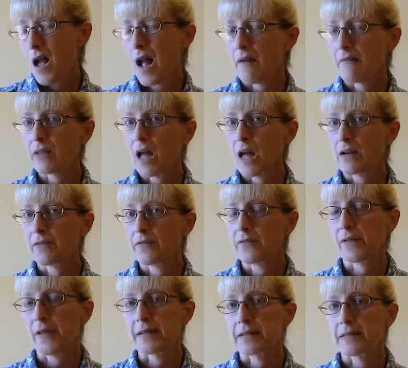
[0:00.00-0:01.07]
have a lot of
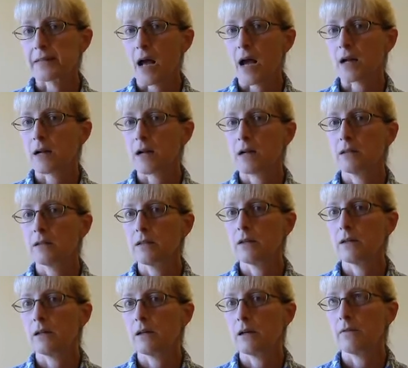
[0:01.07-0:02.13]
like sock
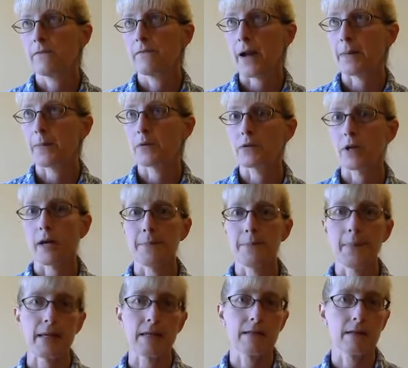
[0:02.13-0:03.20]
fiber type
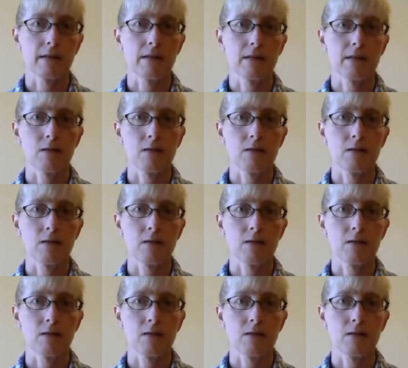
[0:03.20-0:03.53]
bases,